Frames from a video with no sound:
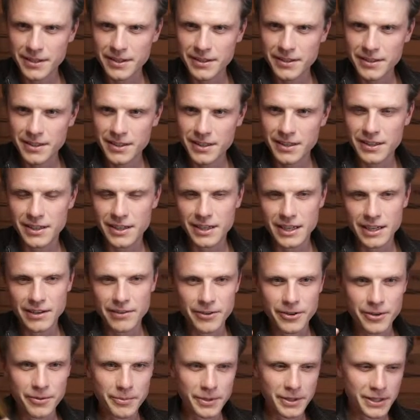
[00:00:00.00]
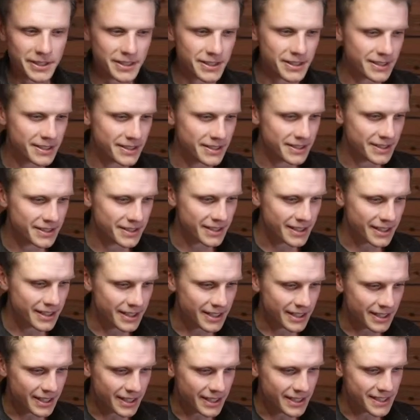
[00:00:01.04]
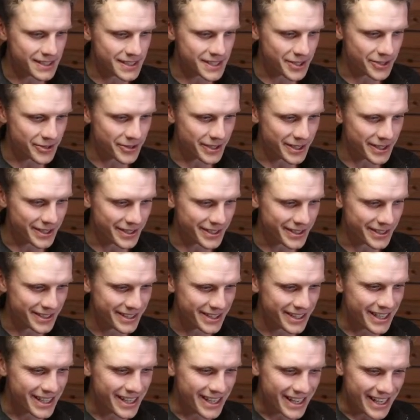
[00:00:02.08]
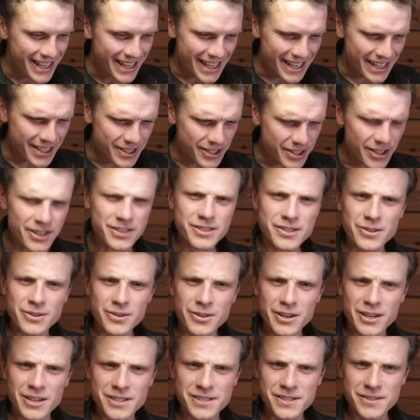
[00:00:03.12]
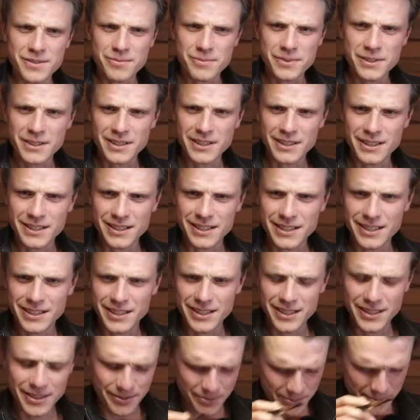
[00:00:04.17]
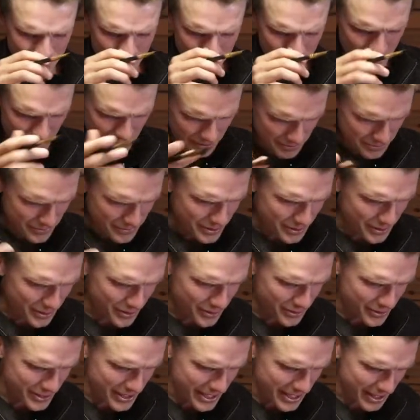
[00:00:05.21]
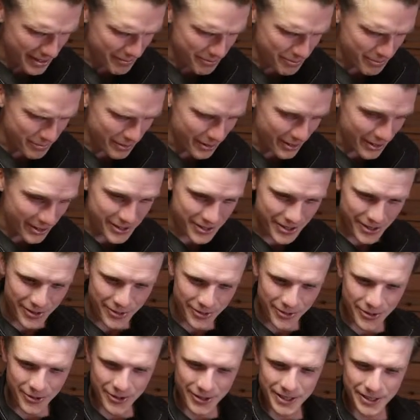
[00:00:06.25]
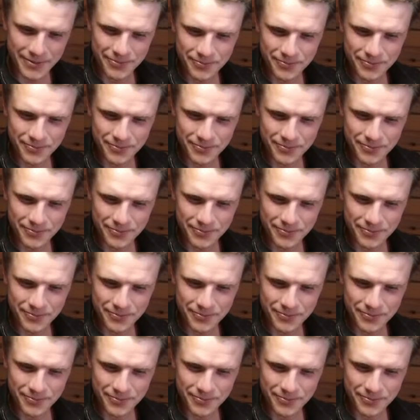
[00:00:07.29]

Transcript: Oh, never mind. I can see you here. It does look awesome. Well, good name, Blood Aurora.